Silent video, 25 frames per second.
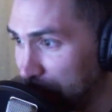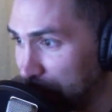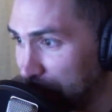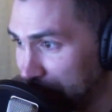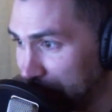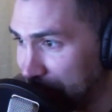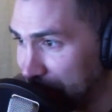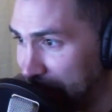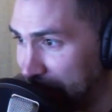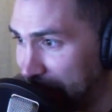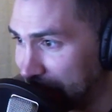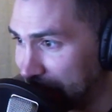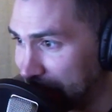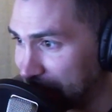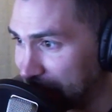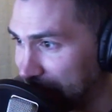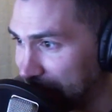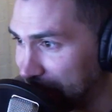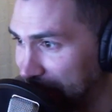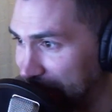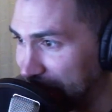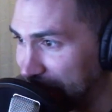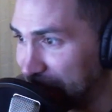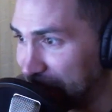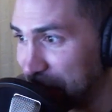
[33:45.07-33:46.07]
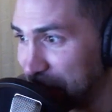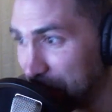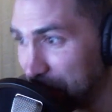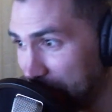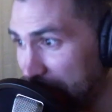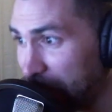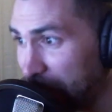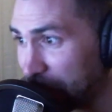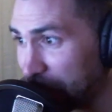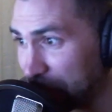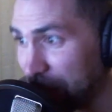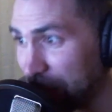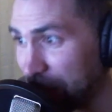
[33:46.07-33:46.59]
intoxicated, you
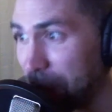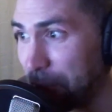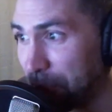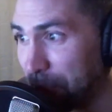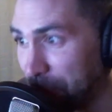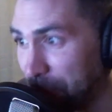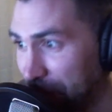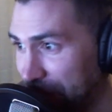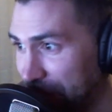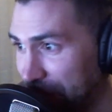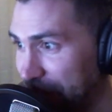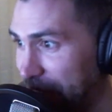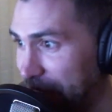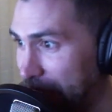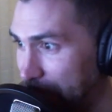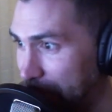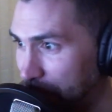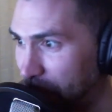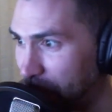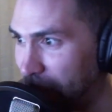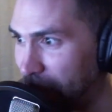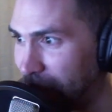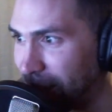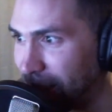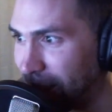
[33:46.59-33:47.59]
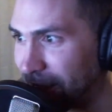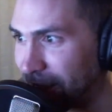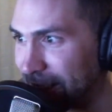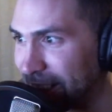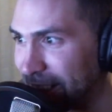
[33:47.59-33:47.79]
held up pretty damn well.